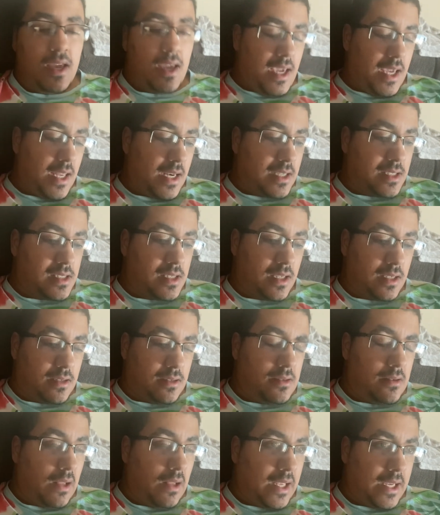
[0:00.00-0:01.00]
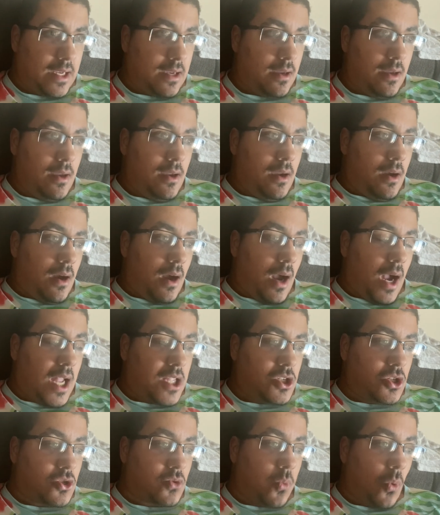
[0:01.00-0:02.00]
And I said, like, I
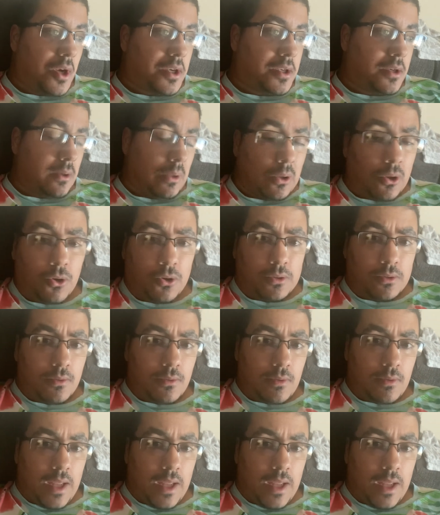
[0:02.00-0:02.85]
just wanted to learn.